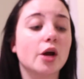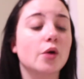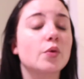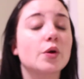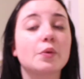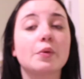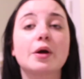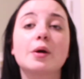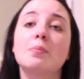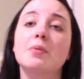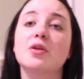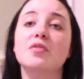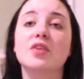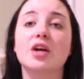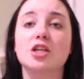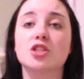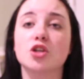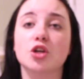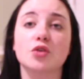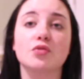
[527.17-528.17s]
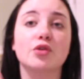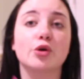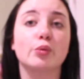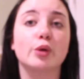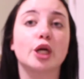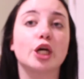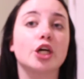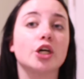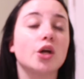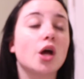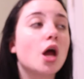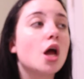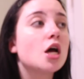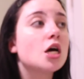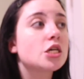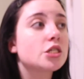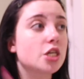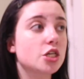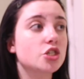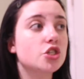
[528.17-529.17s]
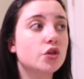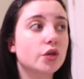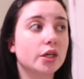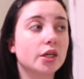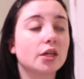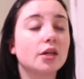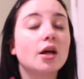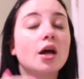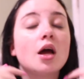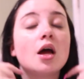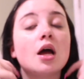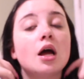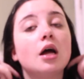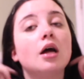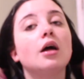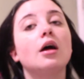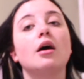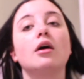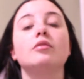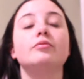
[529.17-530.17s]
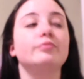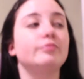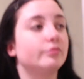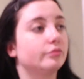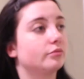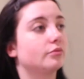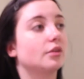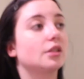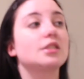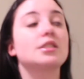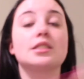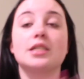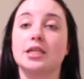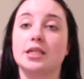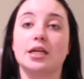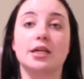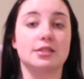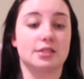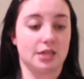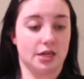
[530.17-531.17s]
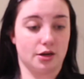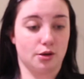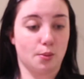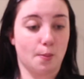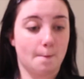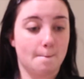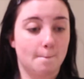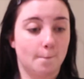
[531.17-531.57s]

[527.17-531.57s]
I really recommend it if you guys are looking for a really good sunscreen. 10 out of 10.